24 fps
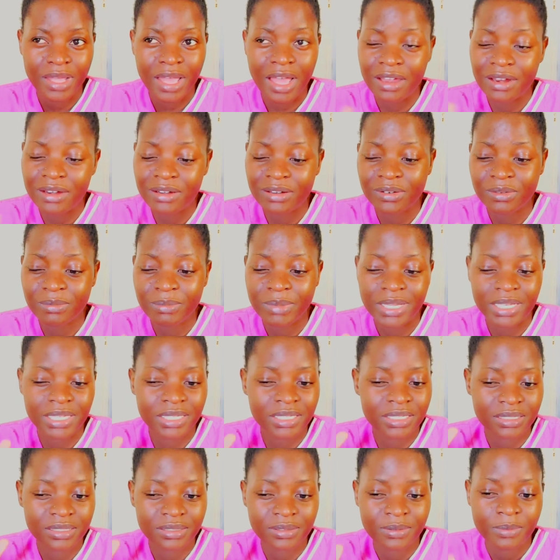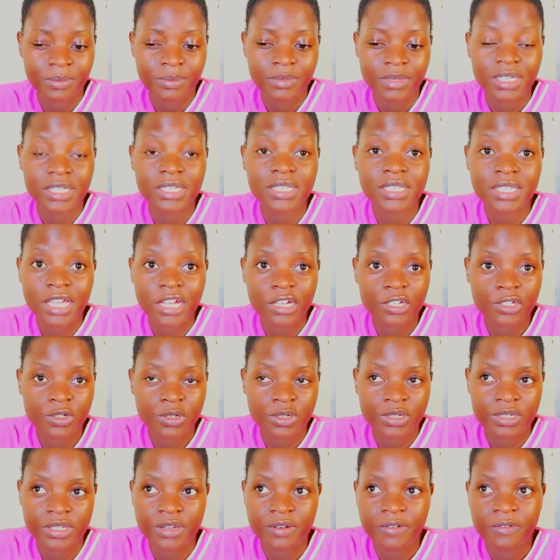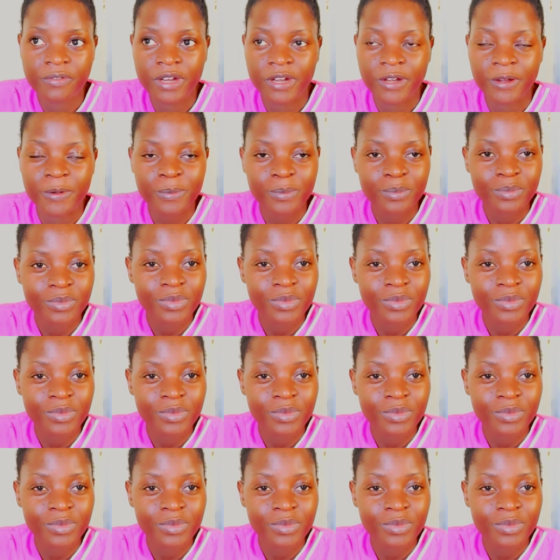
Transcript: But it's cash on delivery.